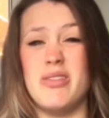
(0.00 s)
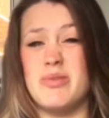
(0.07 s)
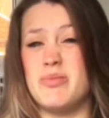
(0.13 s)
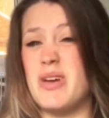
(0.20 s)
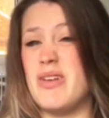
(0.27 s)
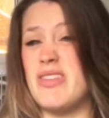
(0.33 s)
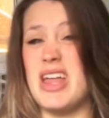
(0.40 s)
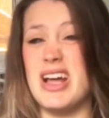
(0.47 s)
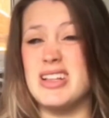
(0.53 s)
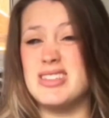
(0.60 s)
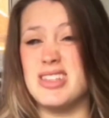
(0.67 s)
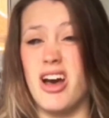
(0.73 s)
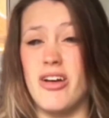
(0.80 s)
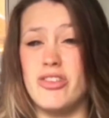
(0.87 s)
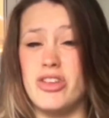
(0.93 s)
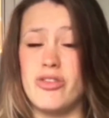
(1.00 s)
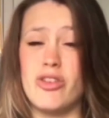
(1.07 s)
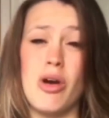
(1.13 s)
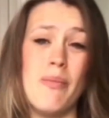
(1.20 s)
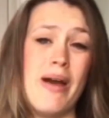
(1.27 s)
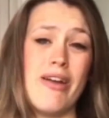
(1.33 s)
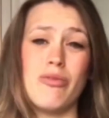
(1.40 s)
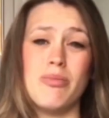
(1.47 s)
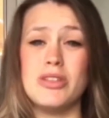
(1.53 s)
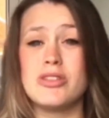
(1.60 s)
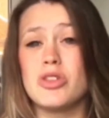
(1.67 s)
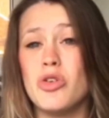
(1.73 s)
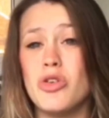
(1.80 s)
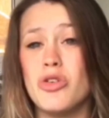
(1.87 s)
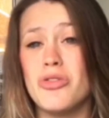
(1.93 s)
Whether that's after you've got back from the
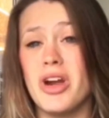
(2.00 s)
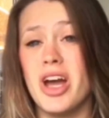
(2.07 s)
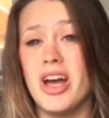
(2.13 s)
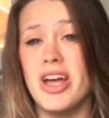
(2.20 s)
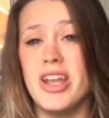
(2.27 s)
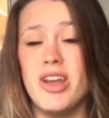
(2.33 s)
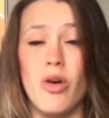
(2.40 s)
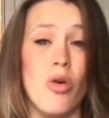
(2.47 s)
school run,